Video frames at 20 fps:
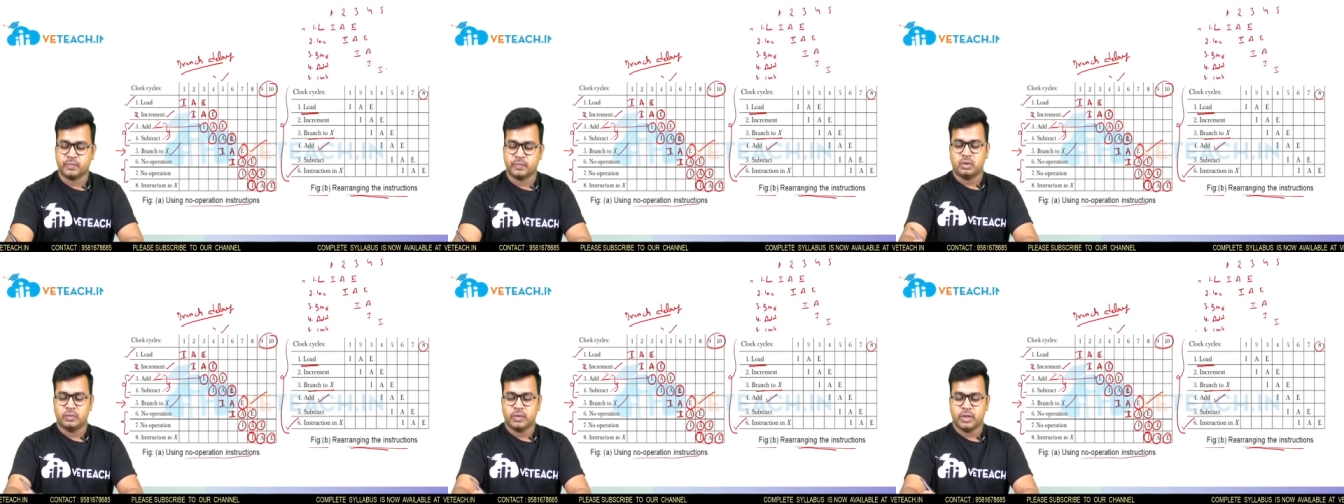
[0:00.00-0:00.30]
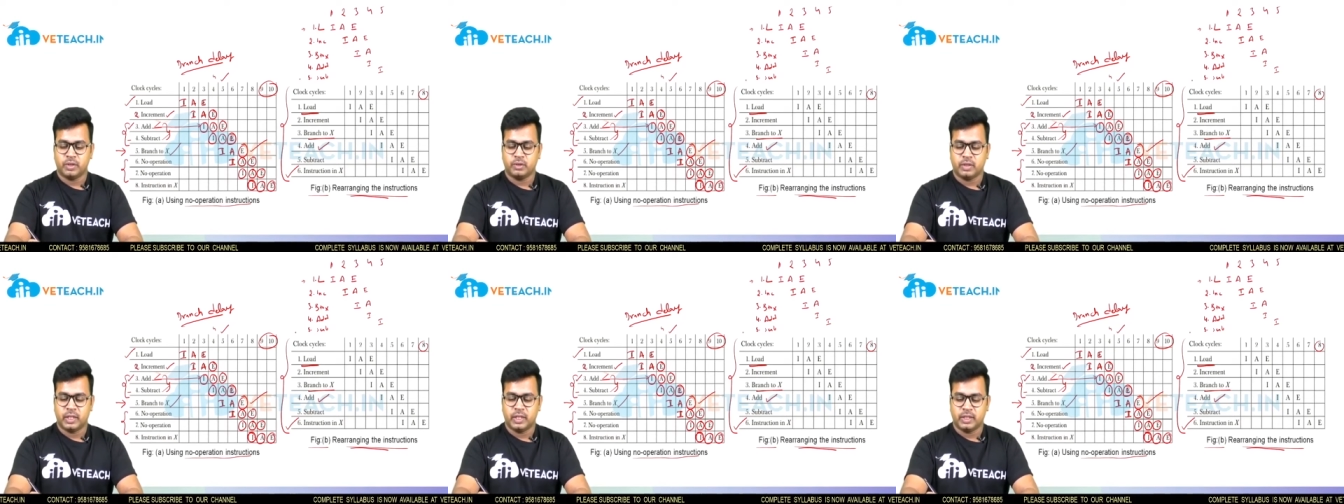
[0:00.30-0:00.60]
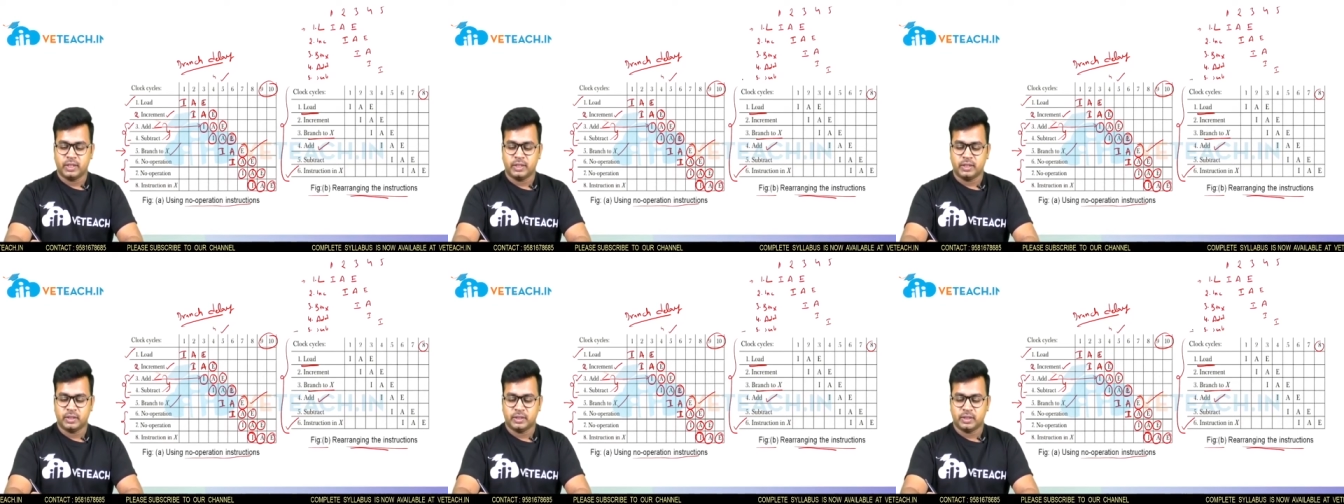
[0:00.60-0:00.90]
When you
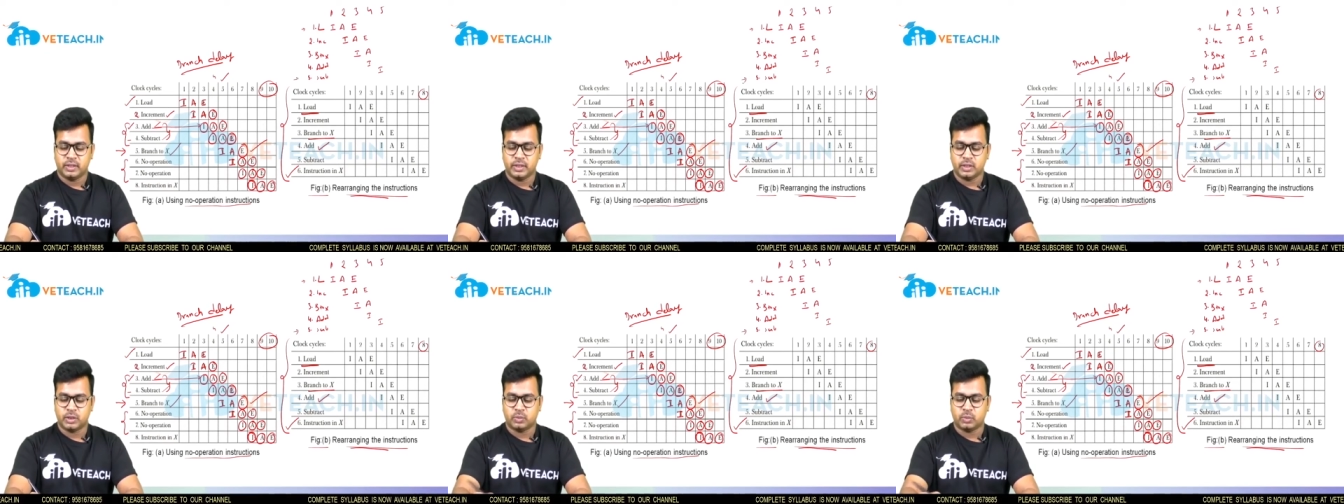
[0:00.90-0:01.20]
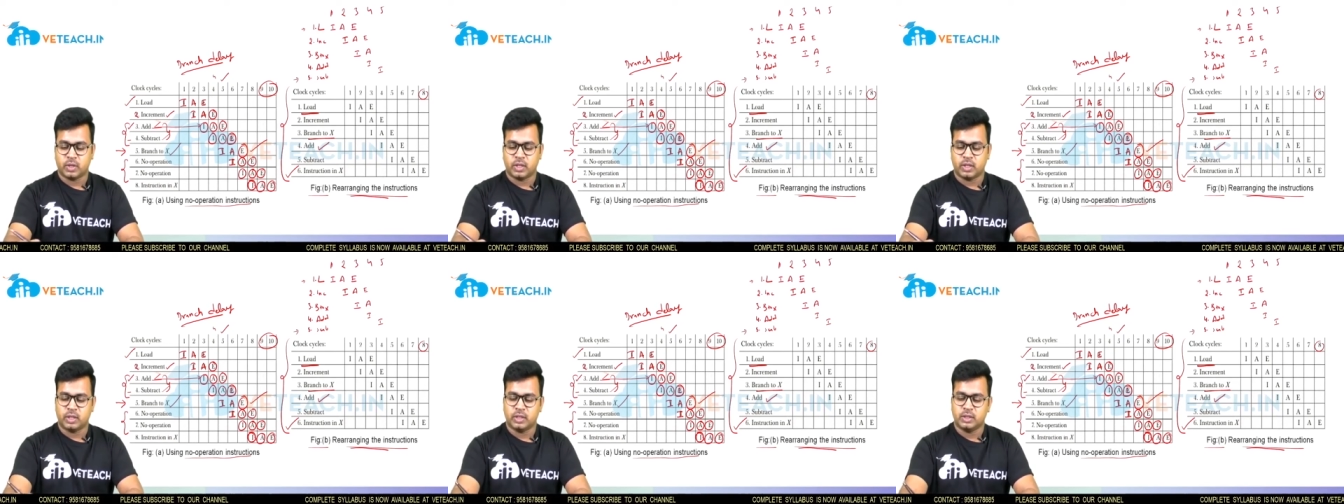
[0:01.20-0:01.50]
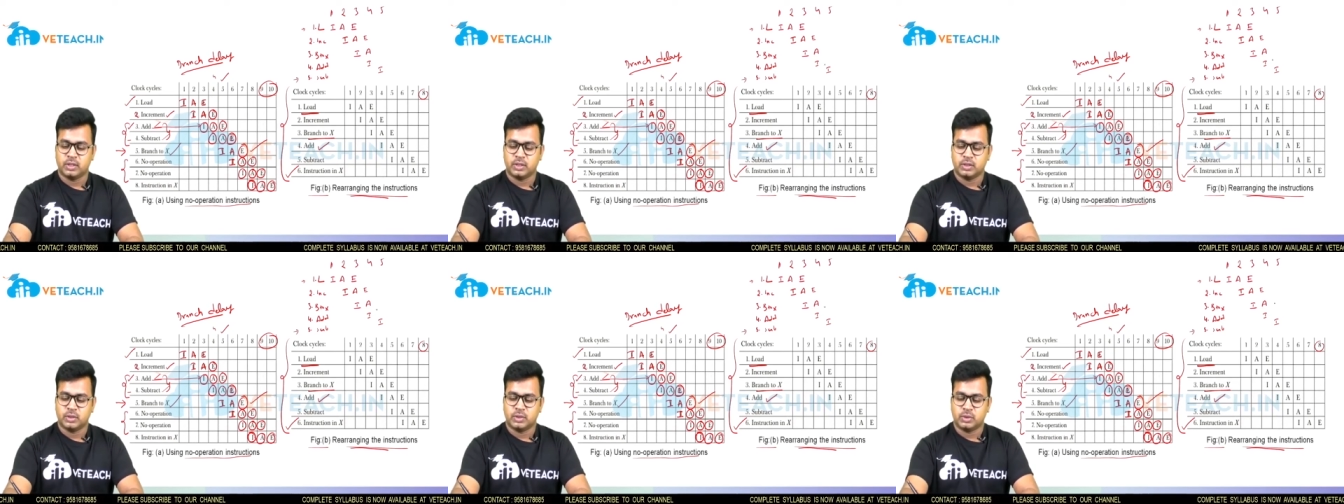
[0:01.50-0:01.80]
enter this one,
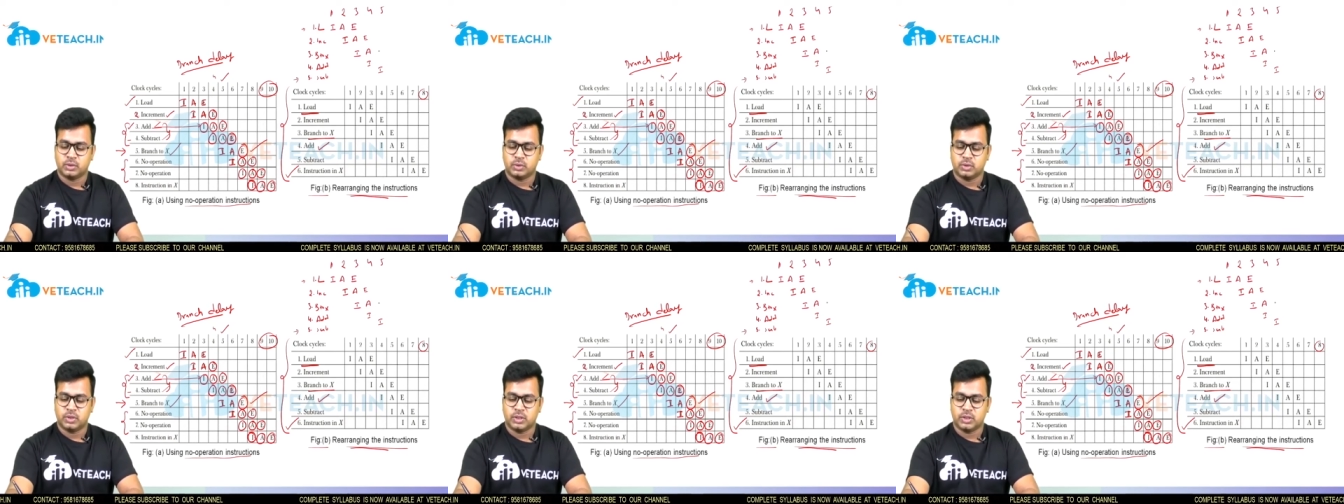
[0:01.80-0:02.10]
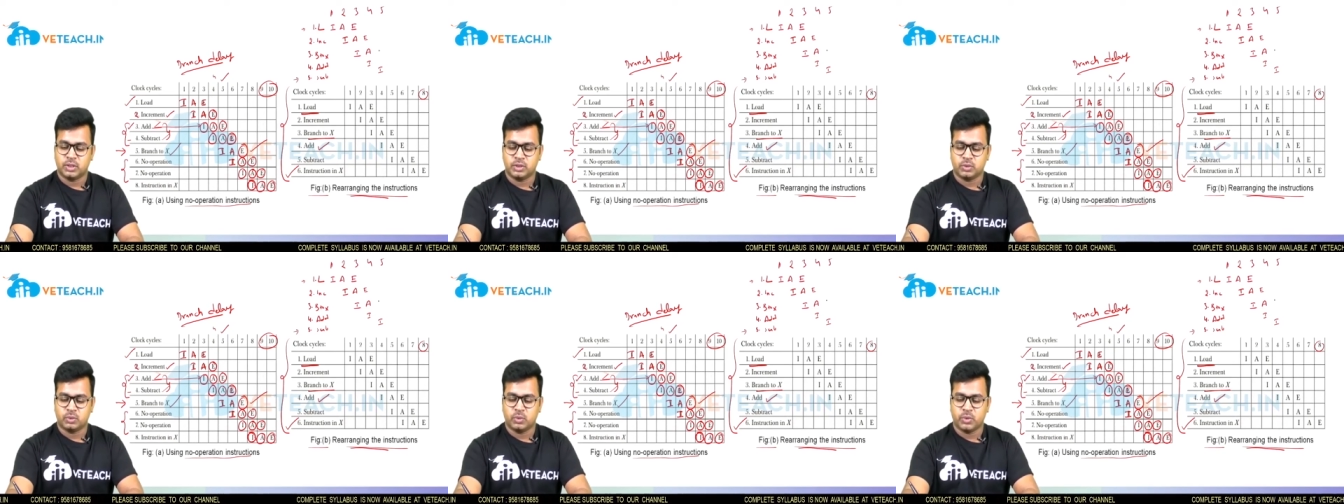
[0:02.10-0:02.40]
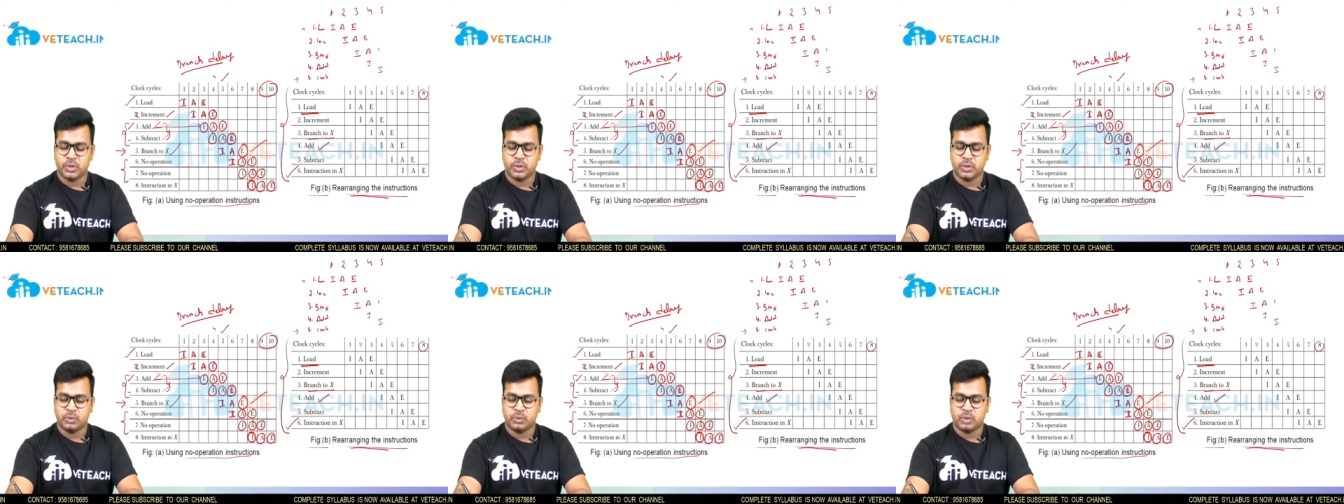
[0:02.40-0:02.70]
so this is
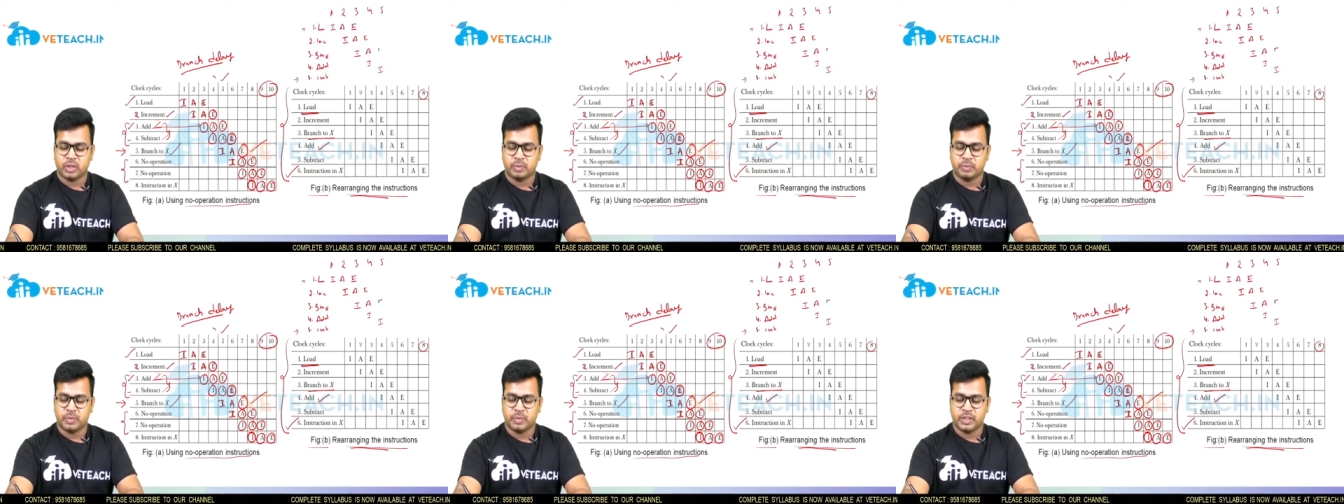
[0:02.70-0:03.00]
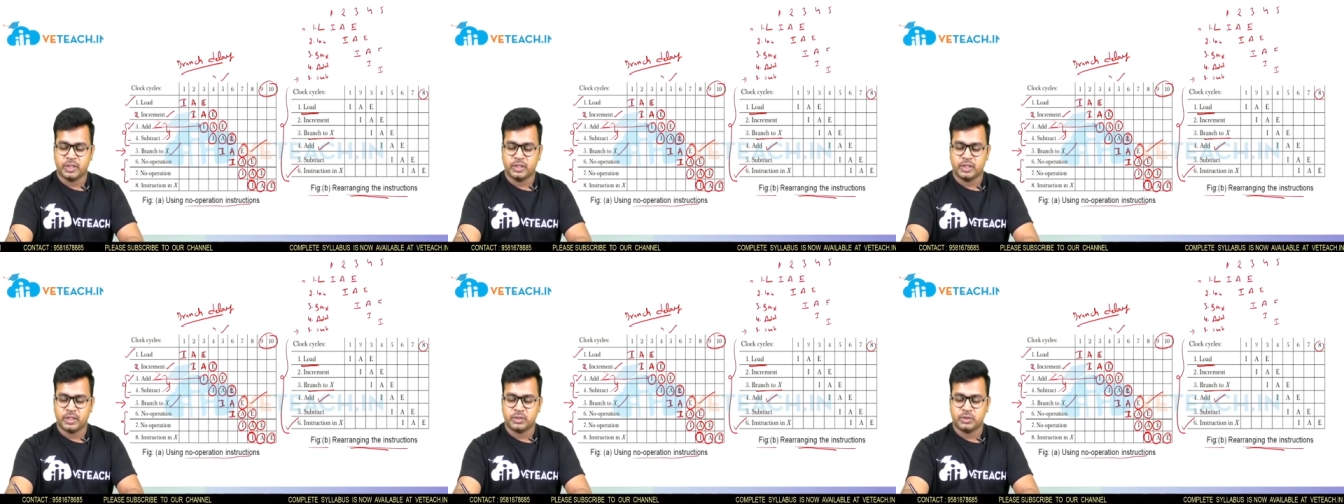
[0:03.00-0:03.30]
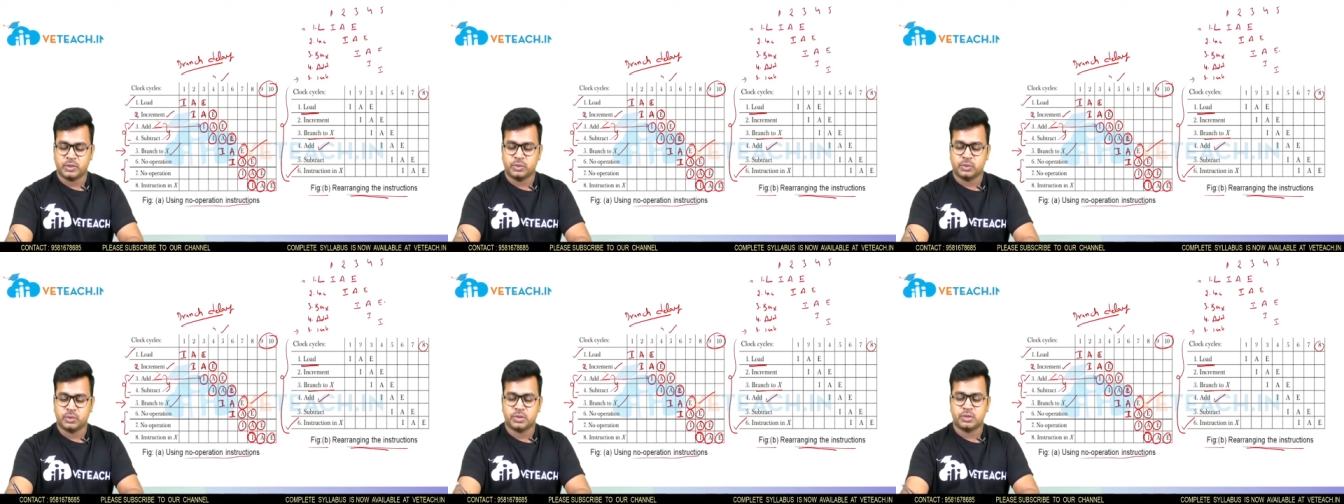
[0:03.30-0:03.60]
going to complete the
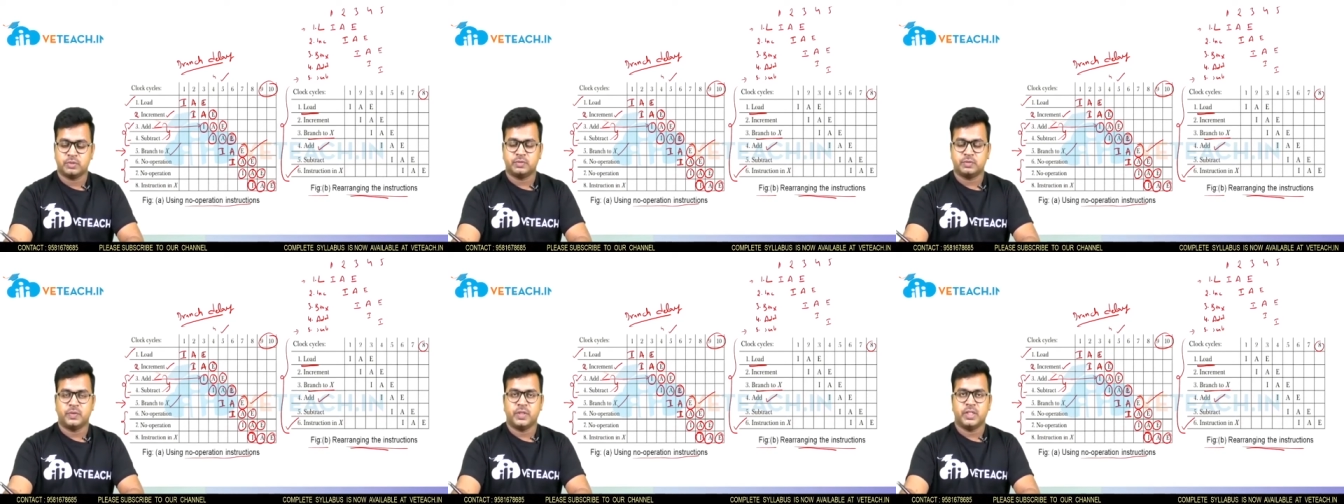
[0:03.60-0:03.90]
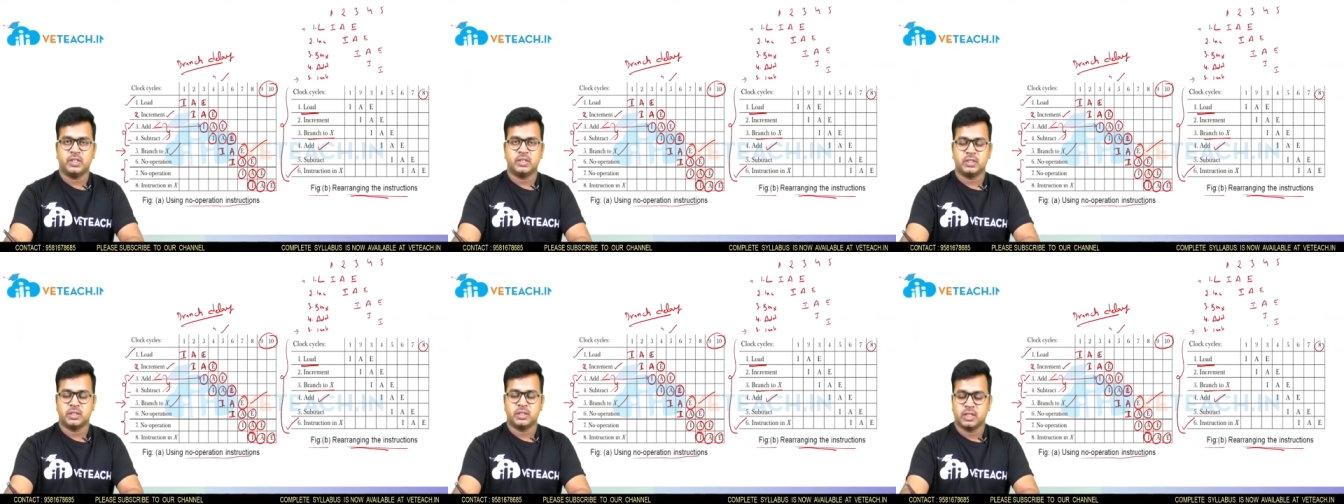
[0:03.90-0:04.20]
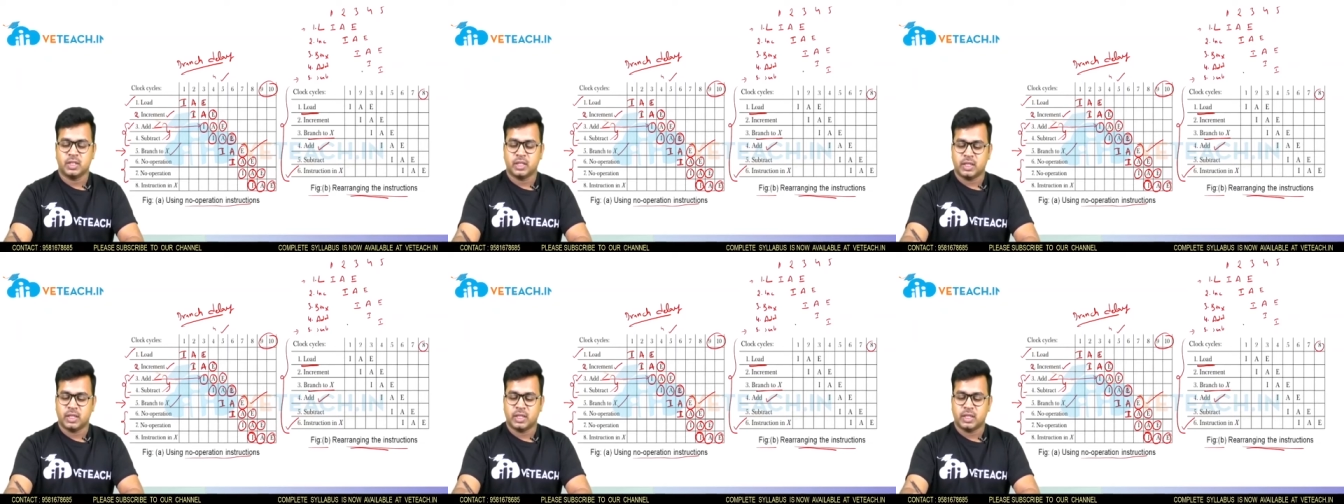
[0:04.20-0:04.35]
execution phase,